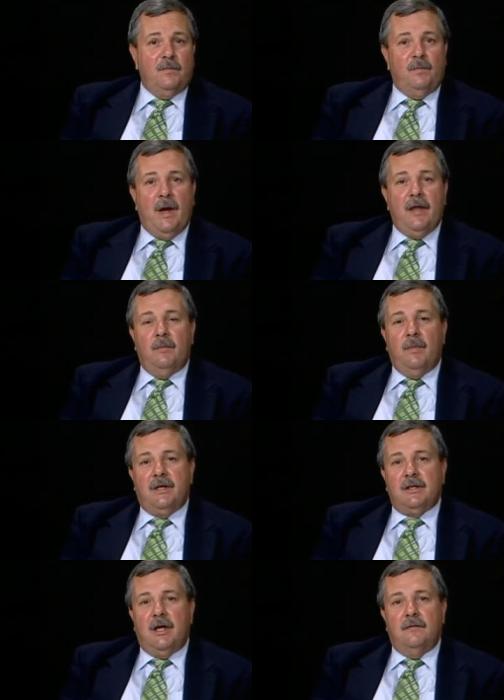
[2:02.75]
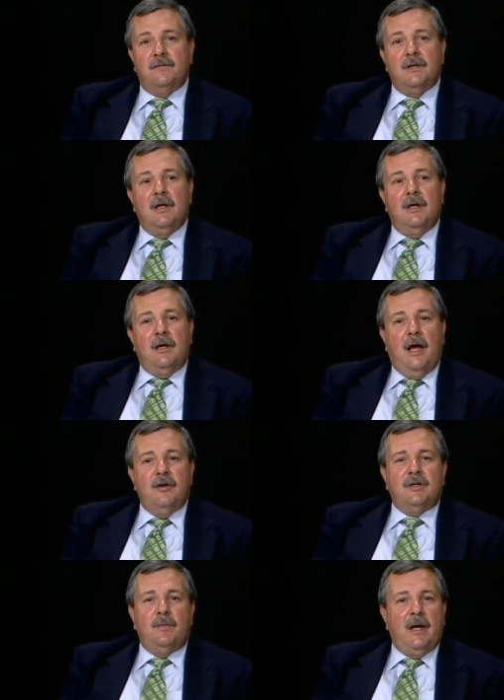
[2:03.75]
I buy them myself.
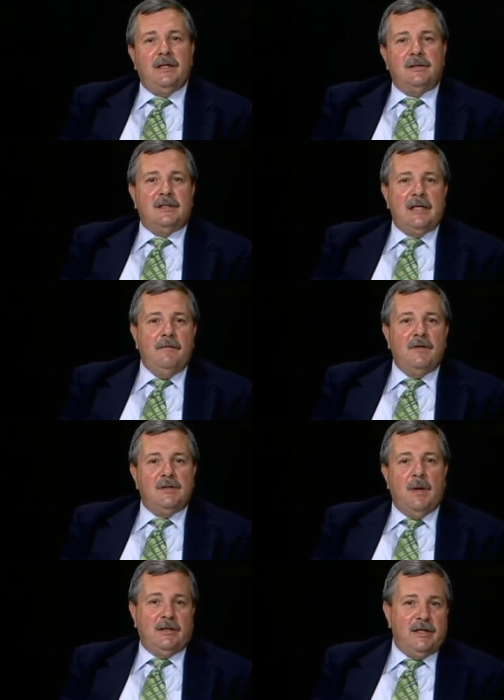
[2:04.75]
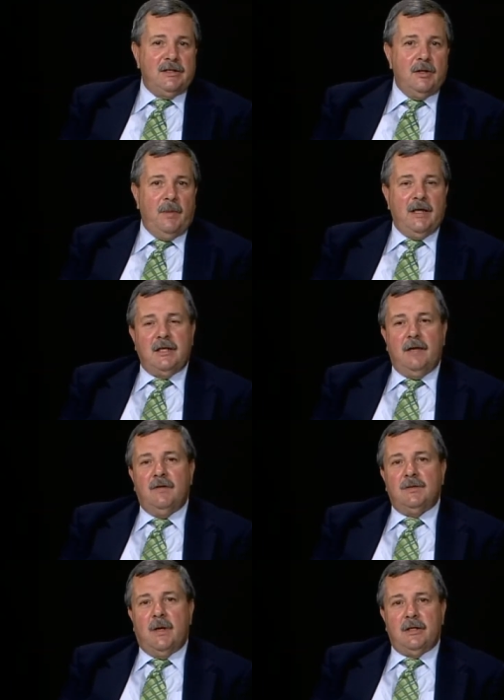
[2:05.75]
I used to buy savings bonds. I still buy
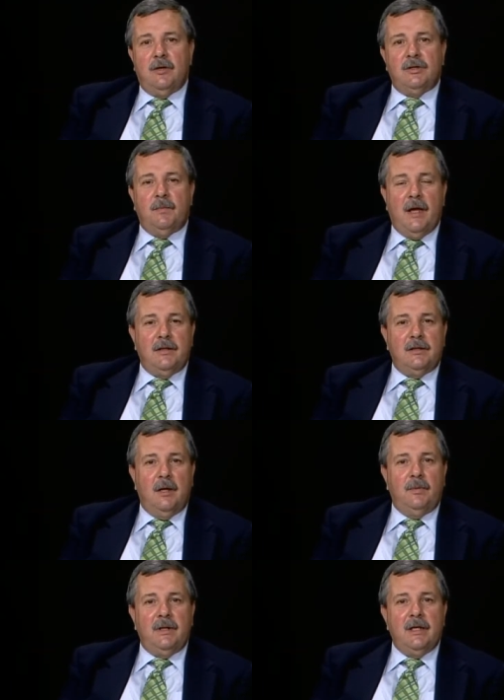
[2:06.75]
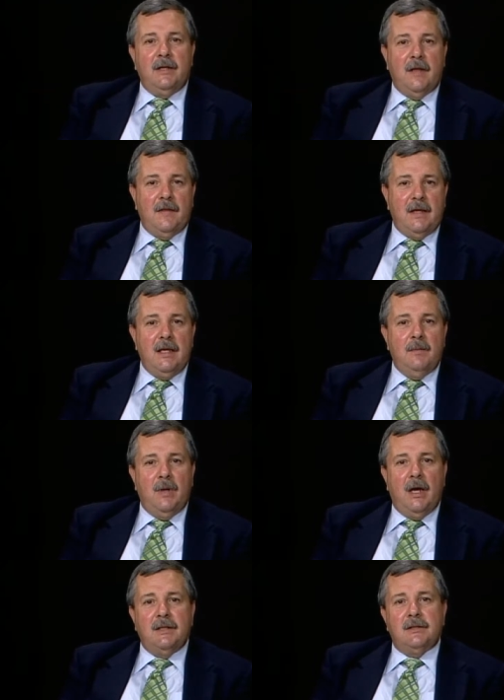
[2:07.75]
savings bonds. I used to buy the double E and then the E
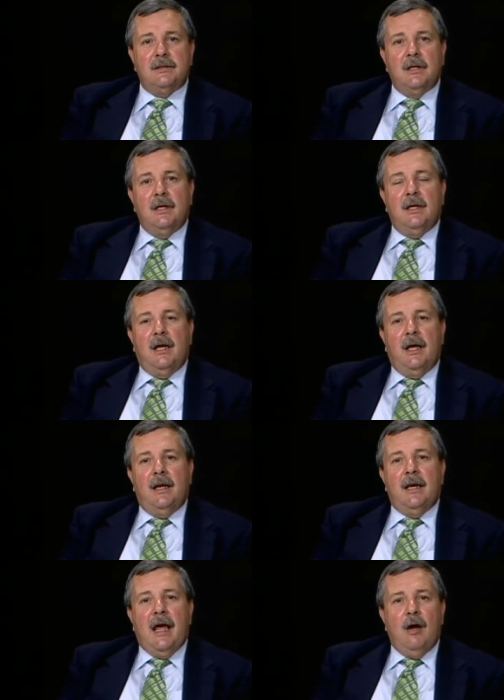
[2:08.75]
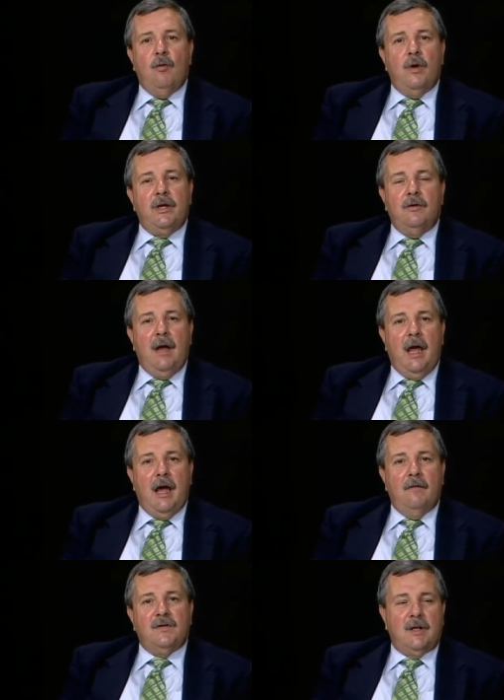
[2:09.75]
bonds and now what you
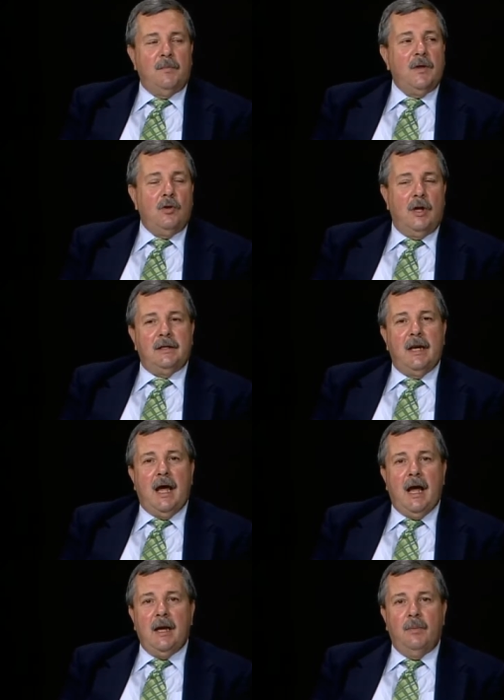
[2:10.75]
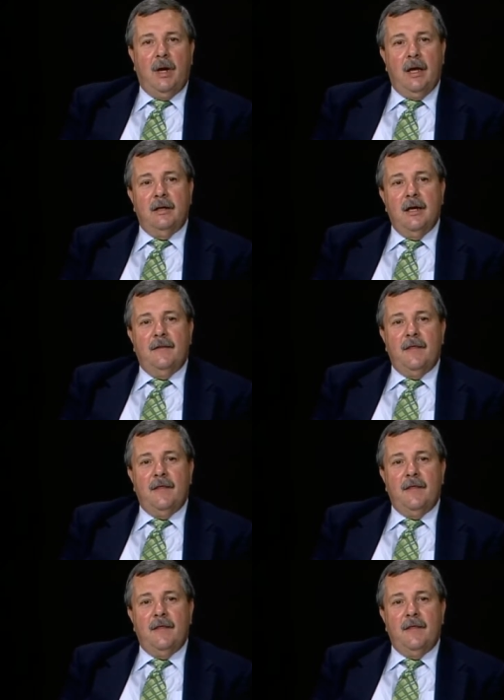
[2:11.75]
have is something called an I bond.